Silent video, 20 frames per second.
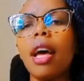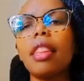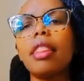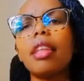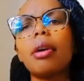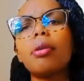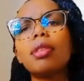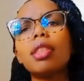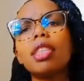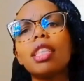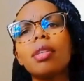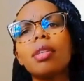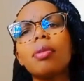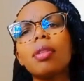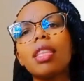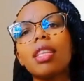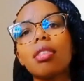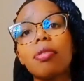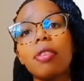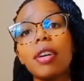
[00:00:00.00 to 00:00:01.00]
The good thing
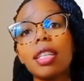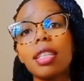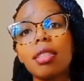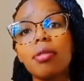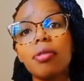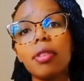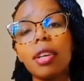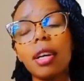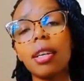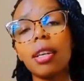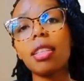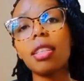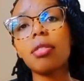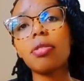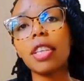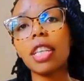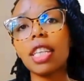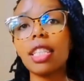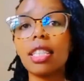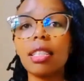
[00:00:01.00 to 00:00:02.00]
with this fund is its
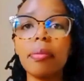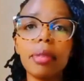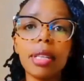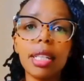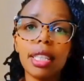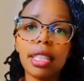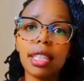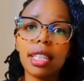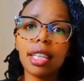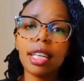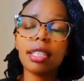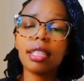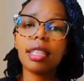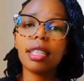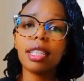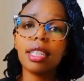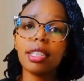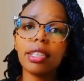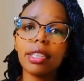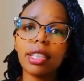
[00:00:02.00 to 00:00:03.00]
flexibility and
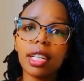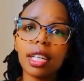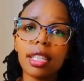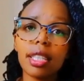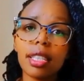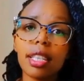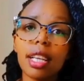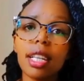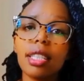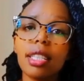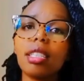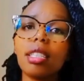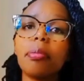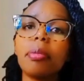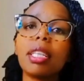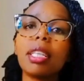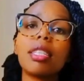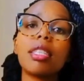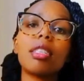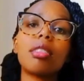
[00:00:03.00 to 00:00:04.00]
steady returns, and it
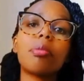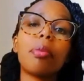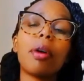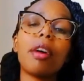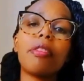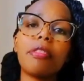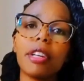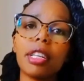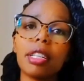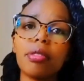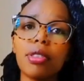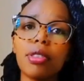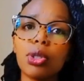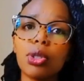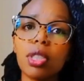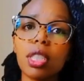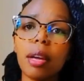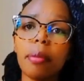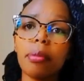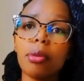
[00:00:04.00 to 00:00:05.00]
makes it perfect for
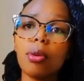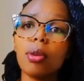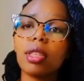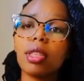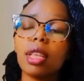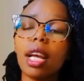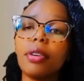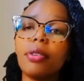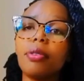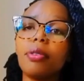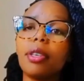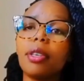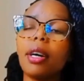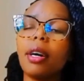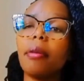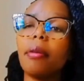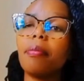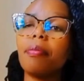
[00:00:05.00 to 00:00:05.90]
short-term goals. And